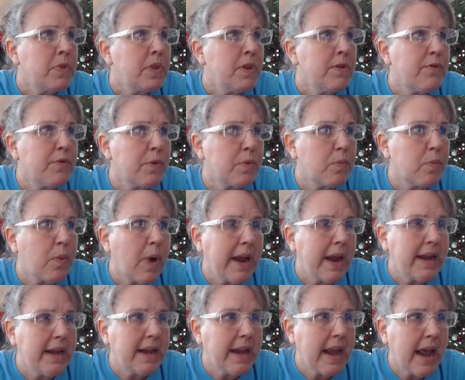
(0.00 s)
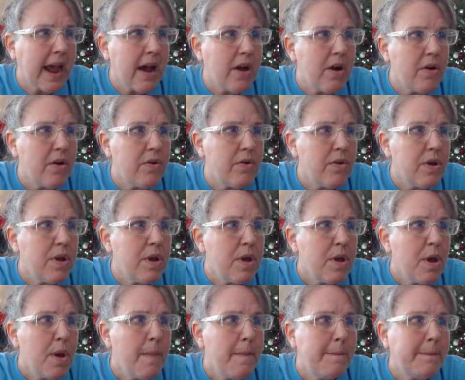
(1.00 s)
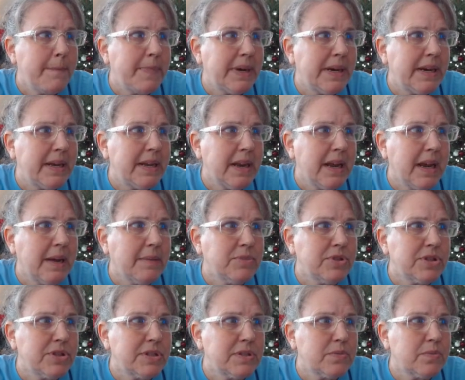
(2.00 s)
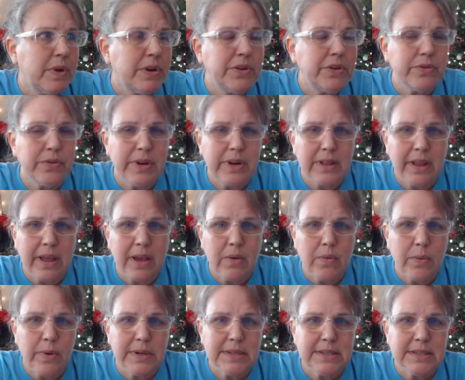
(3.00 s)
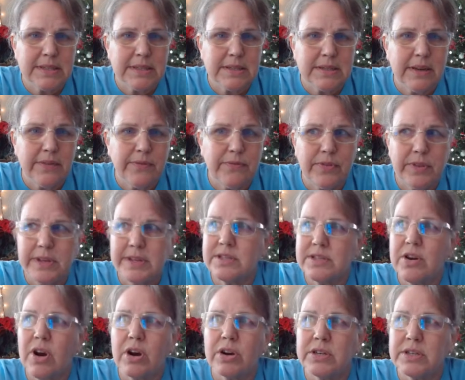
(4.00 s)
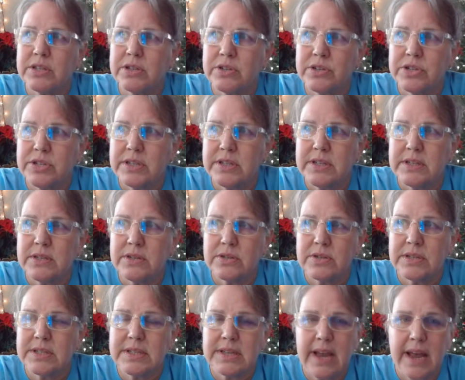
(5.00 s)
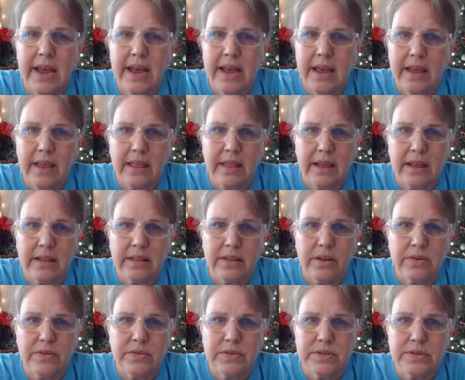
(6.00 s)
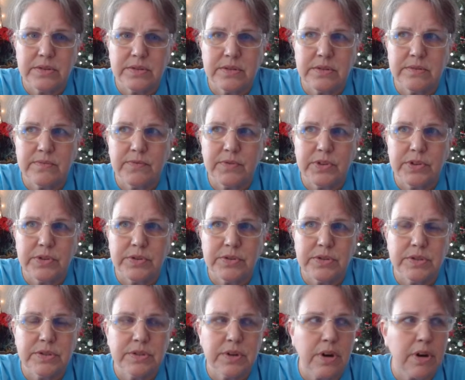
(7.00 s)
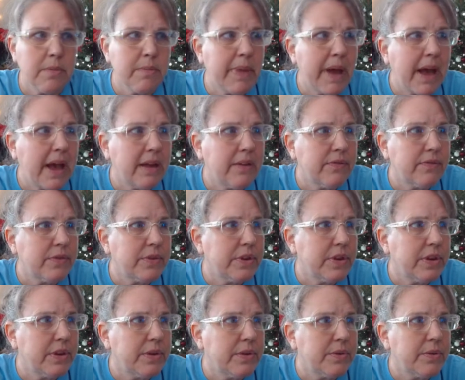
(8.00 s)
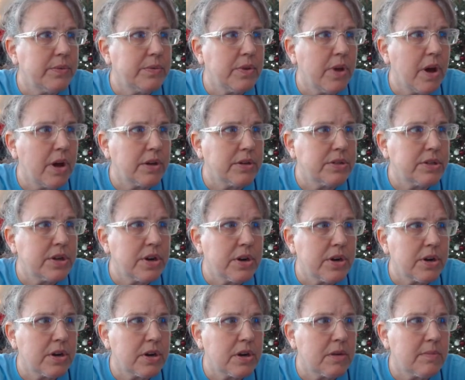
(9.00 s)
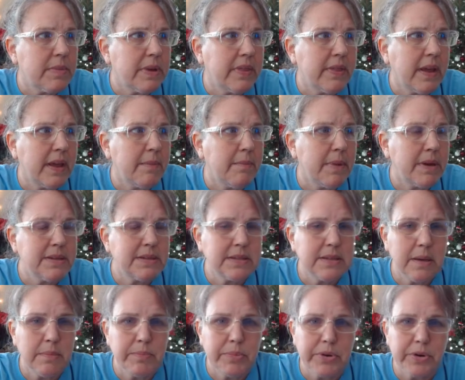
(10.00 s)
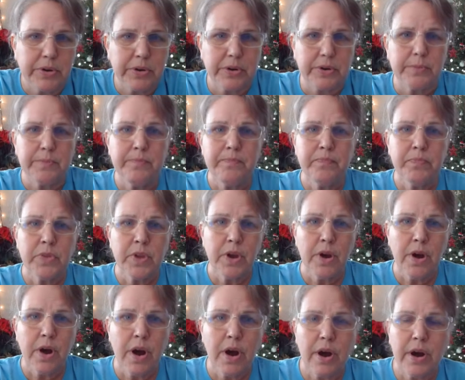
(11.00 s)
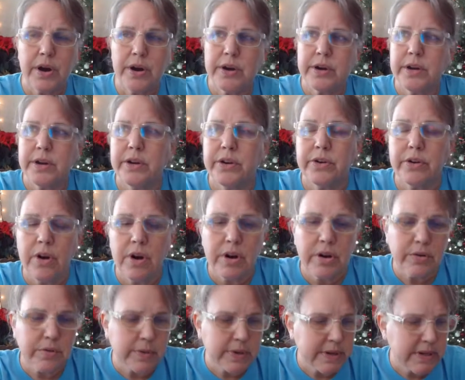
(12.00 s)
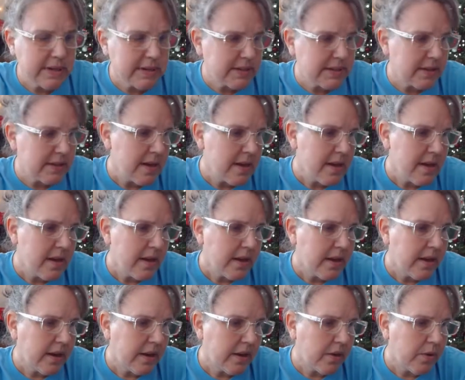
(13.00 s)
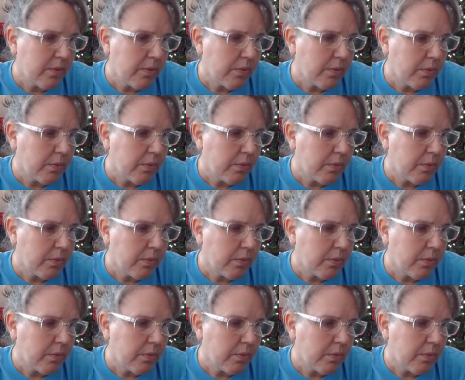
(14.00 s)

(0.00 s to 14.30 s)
for right now, but I'm just wondering, like, if these heart surgeons are saying that those foods are bad for you long-term and they mess up your heart and your arteries, you know,